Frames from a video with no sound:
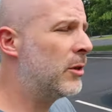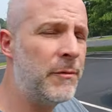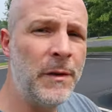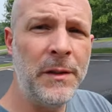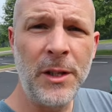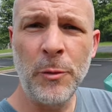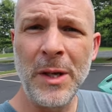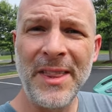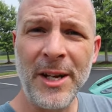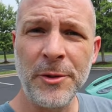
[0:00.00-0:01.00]
with
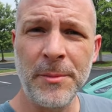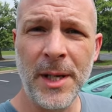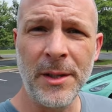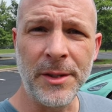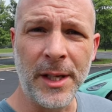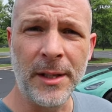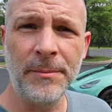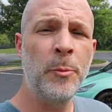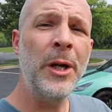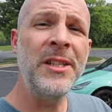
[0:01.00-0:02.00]
53,000 miles on it.
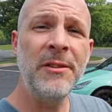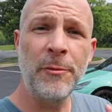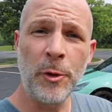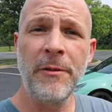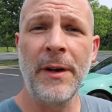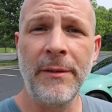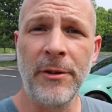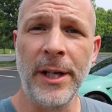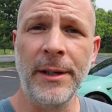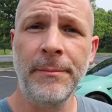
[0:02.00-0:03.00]
Priced at 45
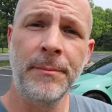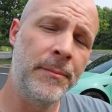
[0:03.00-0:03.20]
grand.